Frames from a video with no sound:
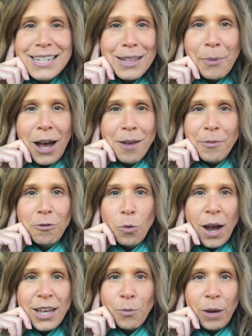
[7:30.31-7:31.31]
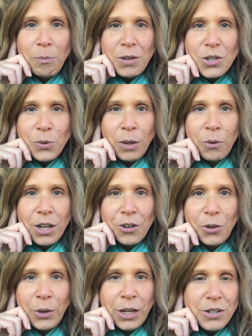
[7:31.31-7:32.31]
to the bottom of why you might be doing what you're
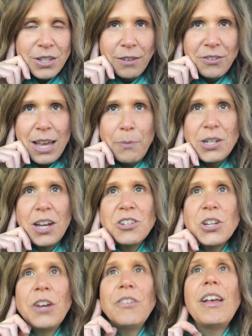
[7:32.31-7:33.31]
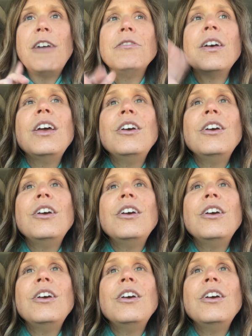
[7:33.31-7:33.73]
doing or self-sabotaging yourself.